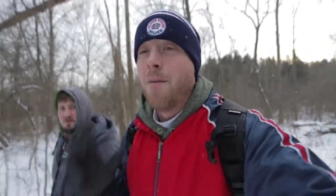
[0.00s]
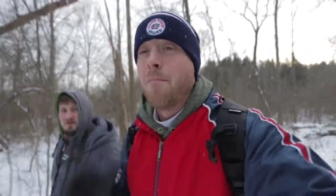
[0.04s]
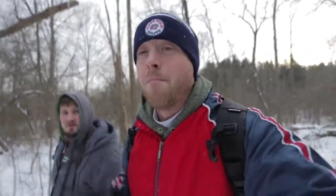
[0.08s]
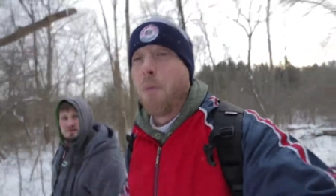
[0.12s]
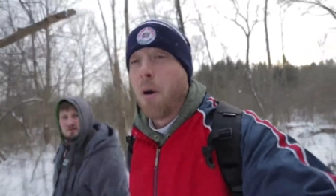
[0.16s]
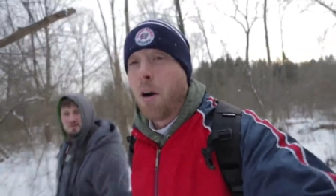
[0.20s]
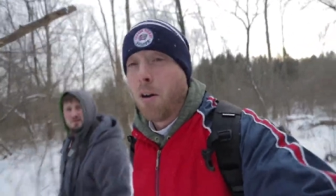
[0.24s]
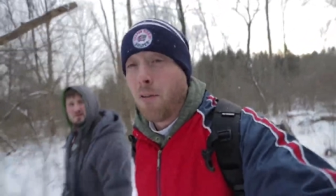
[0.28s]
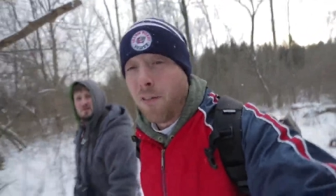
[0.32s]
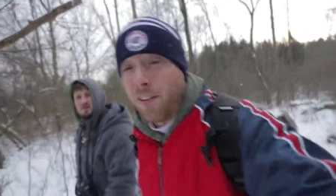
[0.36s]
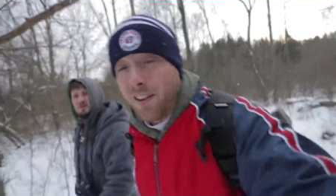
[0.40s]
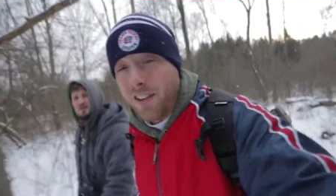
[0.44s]

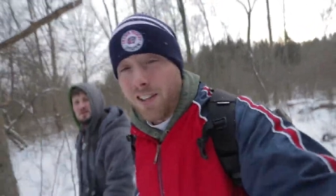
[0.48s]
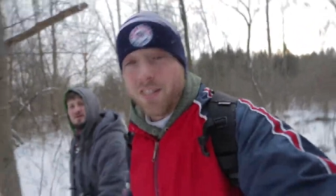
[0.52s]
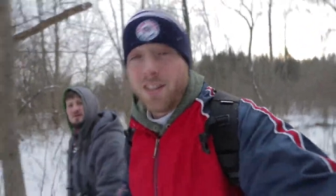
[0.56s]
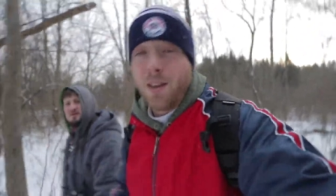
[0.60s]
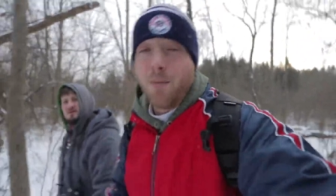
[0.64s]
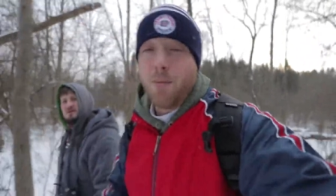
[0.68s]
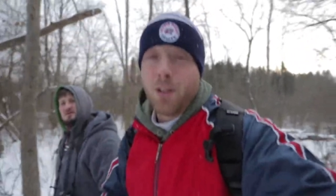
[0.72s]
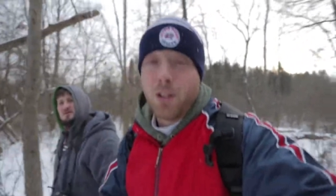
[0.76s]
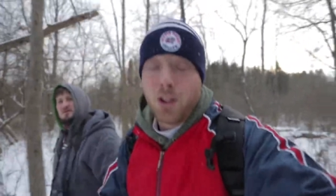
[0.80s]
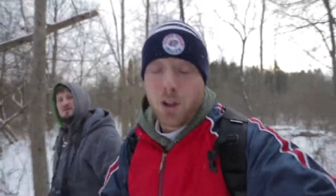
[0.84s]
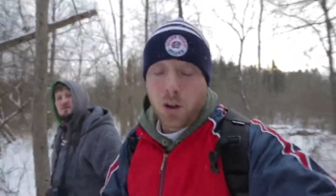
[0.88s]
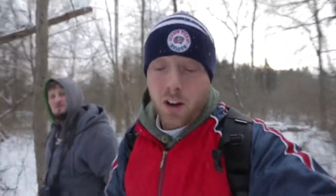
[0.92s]
perfect
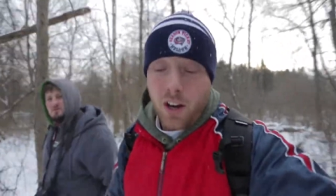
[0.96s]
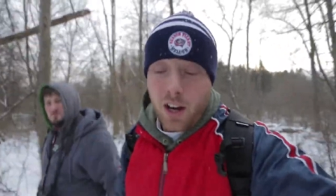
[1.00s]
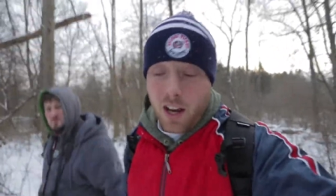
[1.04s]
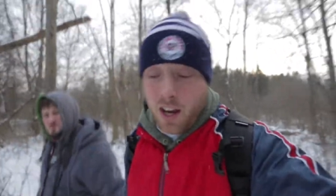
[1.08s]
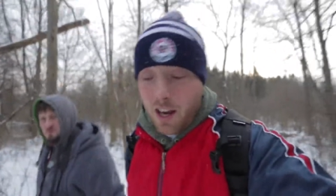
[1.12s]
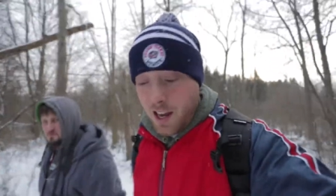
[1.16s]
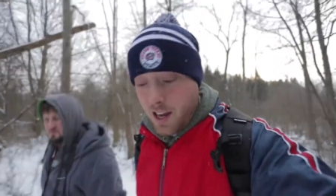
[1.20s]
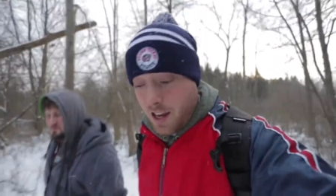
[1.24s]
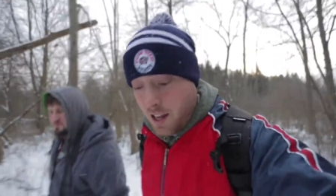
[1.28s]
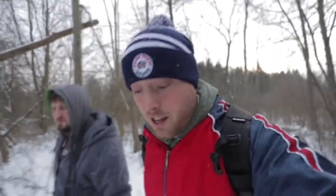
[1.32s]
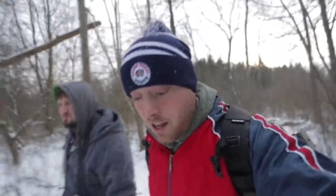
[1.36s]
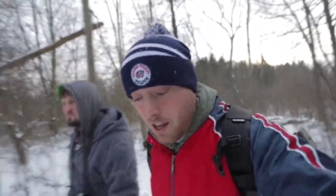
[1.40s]
symmetry
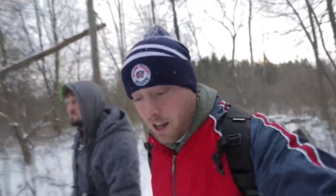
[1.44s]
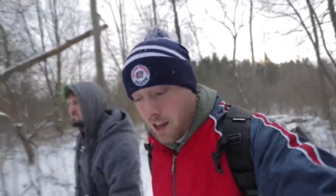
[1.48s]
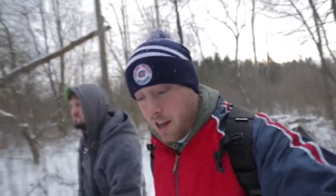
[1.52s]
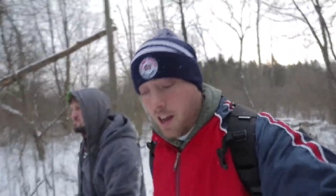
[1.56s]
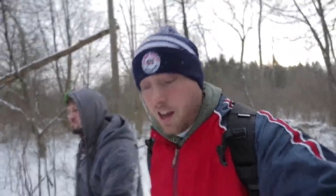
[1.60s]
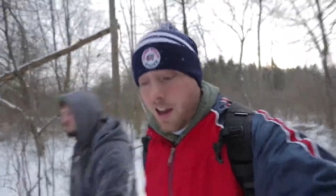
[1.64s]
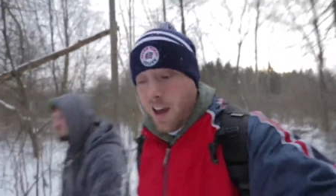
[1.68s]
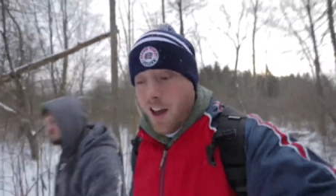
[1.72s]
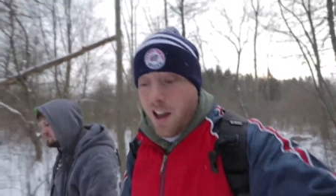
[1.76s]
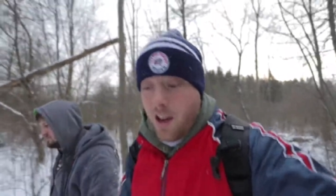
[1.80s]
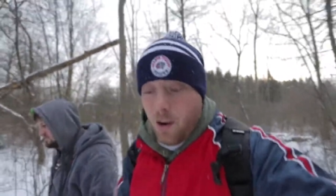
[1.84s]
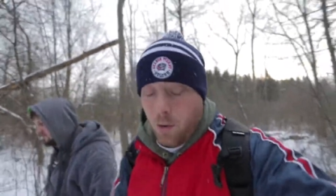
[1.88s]

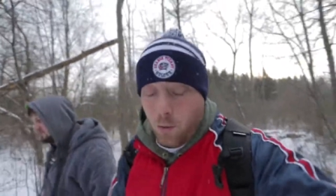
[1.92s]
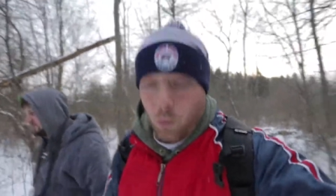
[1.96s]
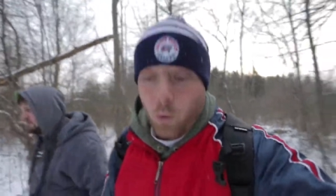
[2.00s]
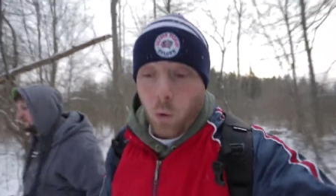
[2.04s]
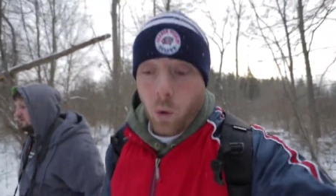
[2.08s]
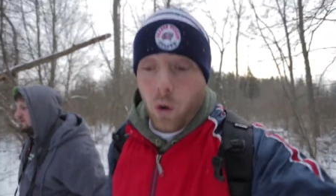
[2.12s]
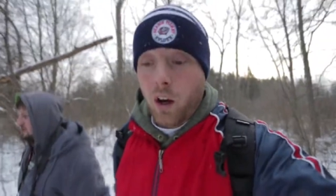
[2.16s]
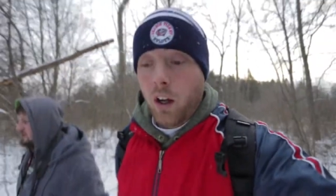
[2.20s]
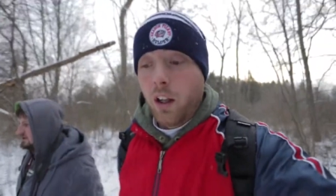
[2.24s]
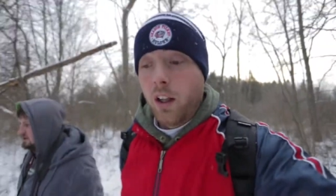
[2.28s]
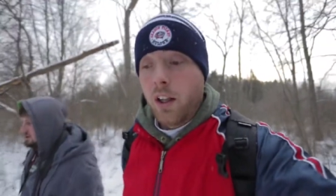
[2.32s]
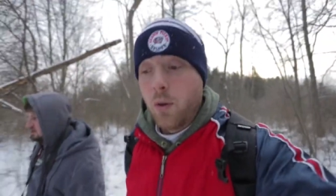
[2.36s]

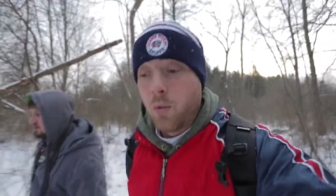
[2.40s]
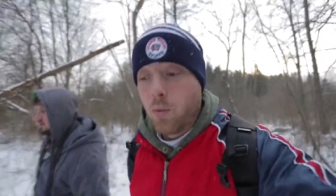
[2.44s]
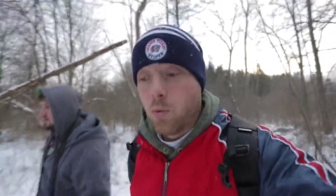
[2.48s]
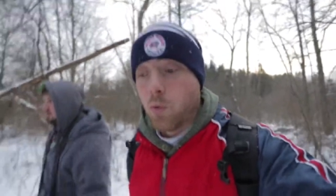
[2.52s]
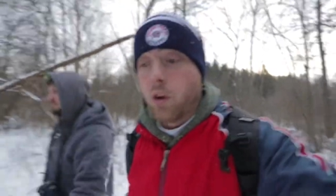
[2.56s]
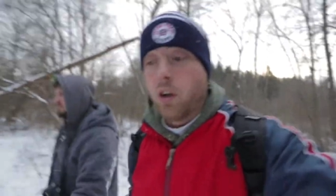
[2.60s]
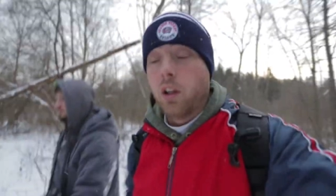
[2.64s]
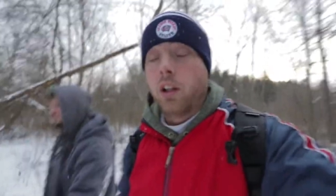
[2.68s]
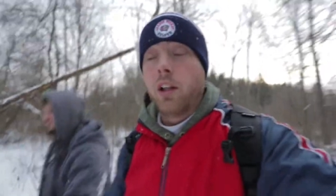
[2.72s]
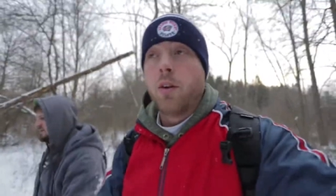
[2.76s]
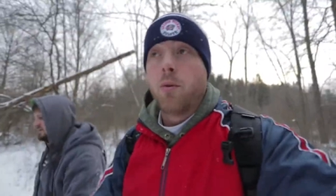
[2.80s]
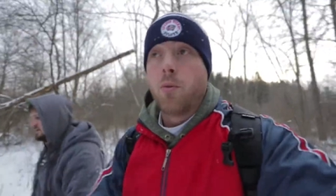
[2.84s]
really,
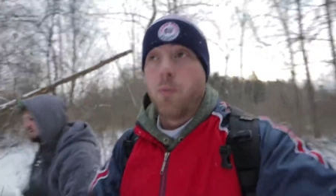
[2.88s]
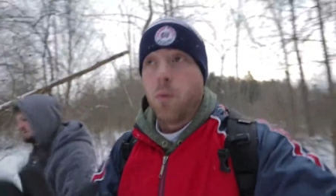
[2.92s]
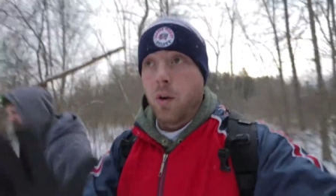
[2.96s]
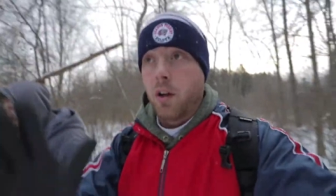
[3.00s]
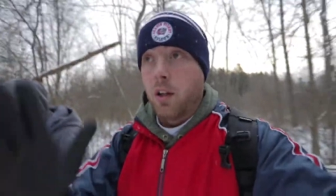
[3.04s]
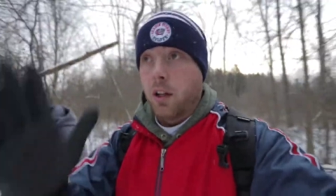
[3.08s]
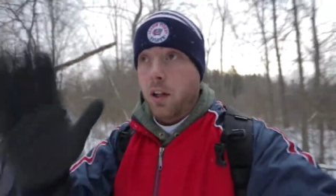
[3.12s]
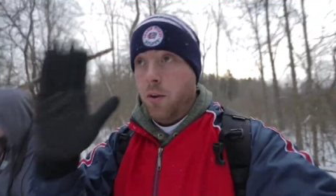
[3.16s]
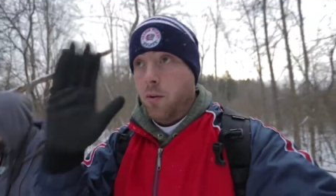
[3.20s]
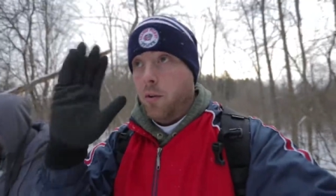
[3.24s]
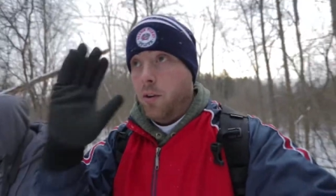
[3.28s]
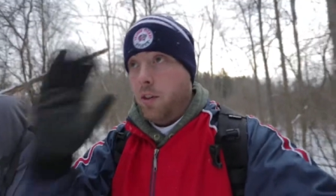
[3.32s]
really,
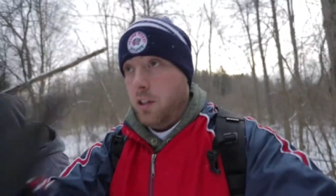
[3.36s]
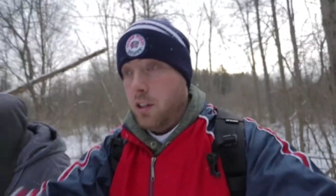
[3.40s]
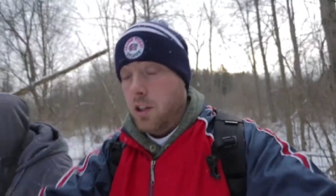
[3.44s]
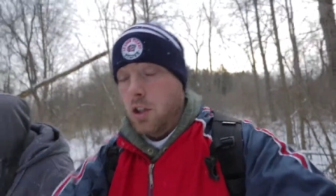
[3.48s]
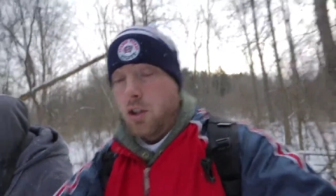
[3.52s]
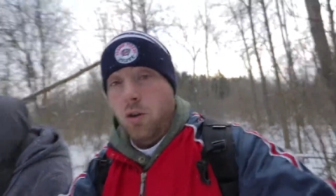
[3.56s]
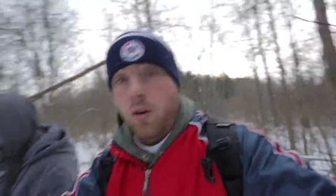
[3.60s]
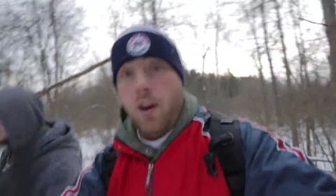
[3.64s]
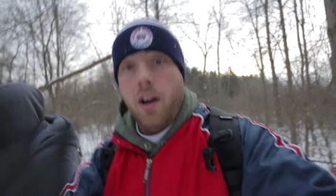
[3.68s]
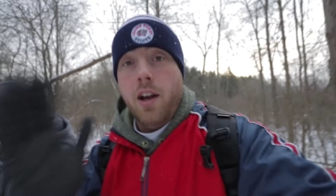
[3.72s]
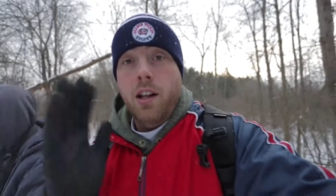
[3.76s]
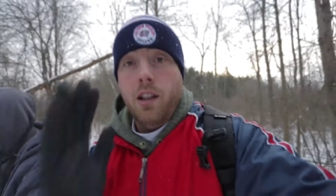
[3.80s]
really, really
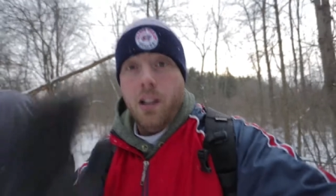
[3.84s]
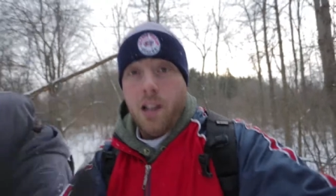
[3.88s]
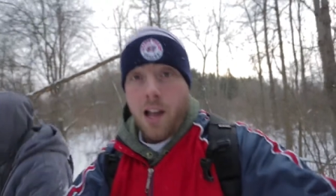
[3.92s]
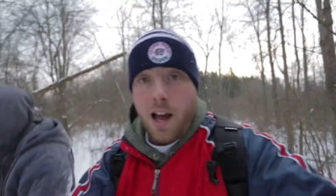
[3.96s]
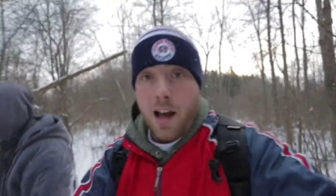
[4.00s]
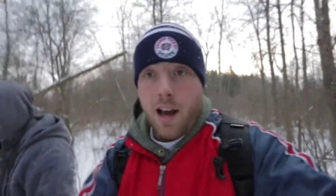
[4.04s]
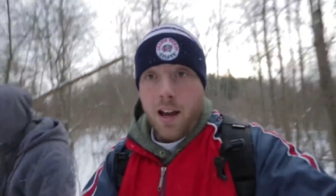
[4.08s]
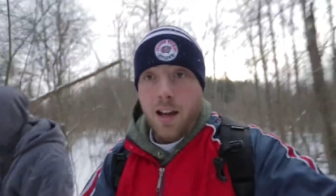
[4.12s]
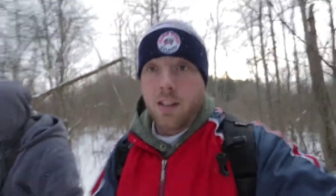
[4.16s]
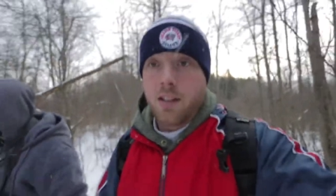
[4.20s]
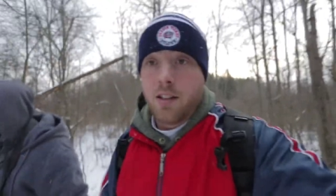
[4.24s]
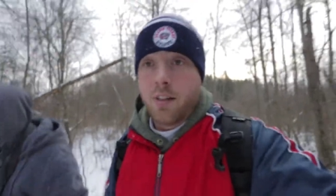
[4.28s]
straight
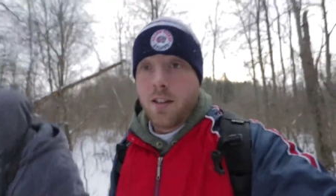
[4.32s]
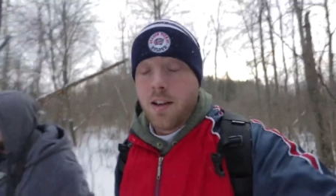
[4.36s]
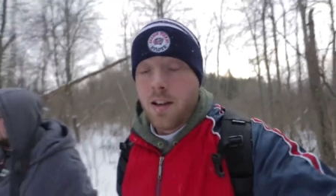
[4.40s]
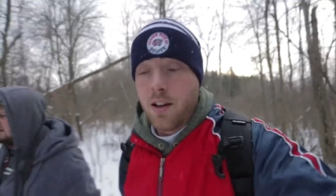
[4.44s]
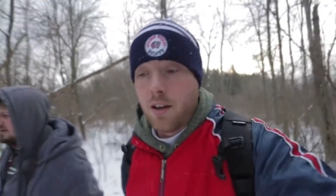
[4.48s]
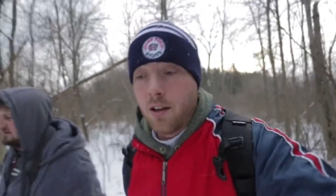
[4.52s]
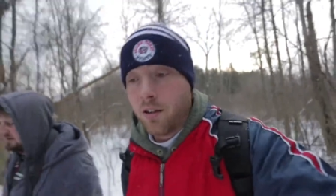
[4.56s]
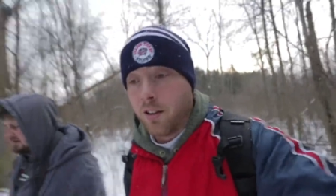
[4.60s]
lines,